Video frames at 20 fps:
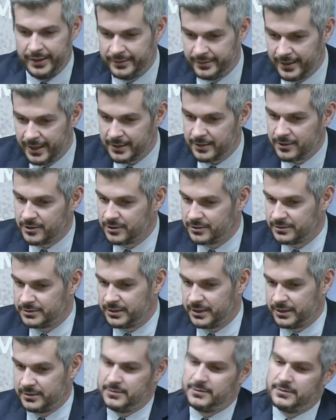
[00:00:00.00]
In that
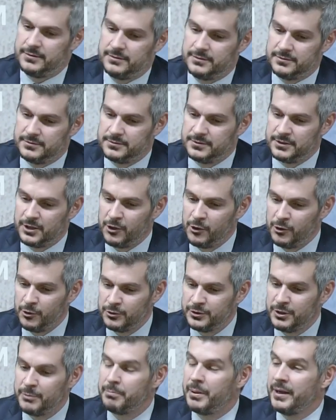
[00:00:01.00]
context, the
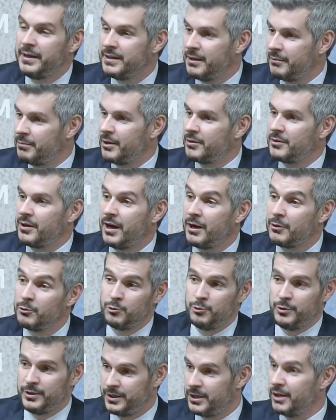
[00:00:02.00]
whole debate about how
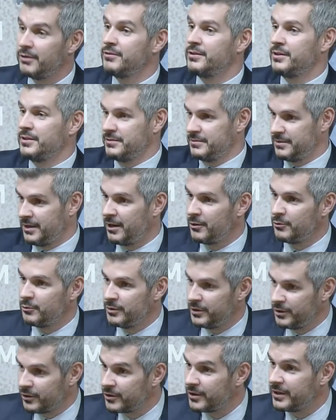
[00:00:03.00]
we govern, how
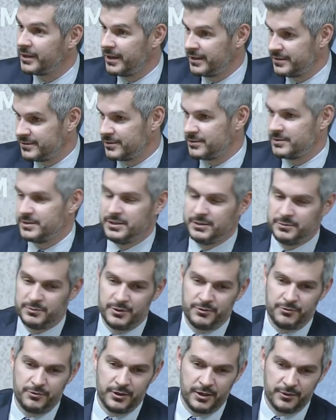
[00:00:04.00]
we organize our
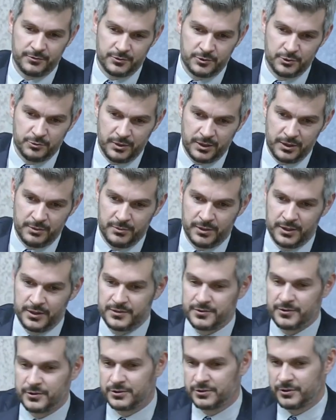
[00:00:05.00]
team, if we have too many
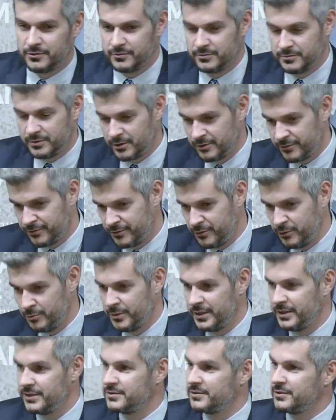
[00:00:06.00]
ministers or
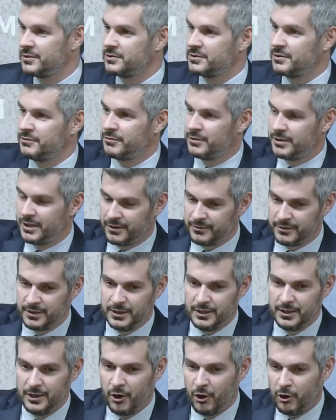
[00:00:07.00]
few ministers, if we have
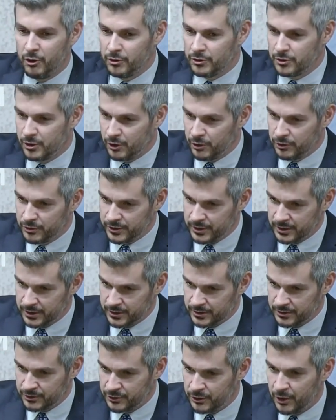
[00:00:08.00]
all
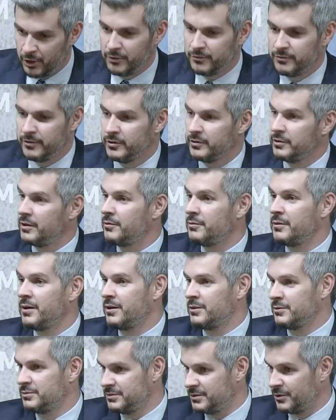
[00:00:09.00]
the novel
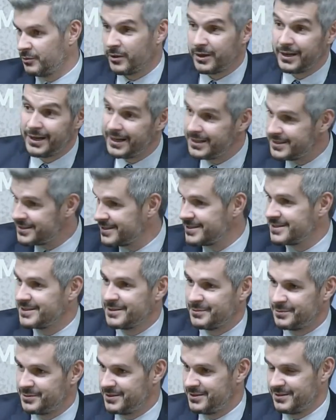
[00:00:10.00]
around the
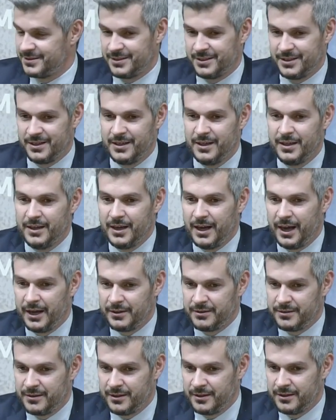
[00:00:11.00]
relationships,
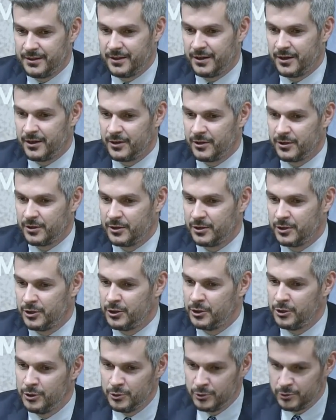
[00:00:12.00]
I think are
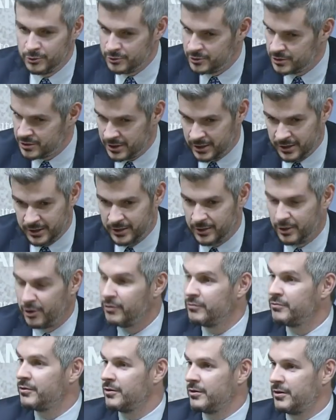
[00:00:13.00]
hugely
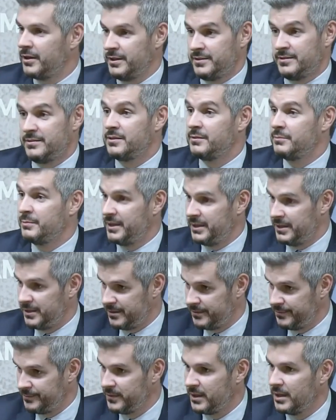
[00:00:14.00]

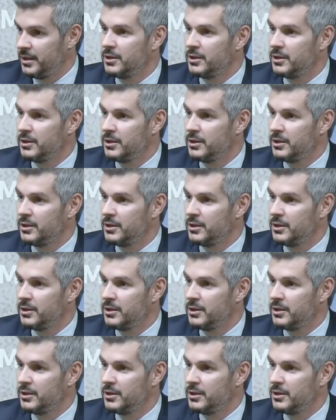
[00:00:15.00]
overestimated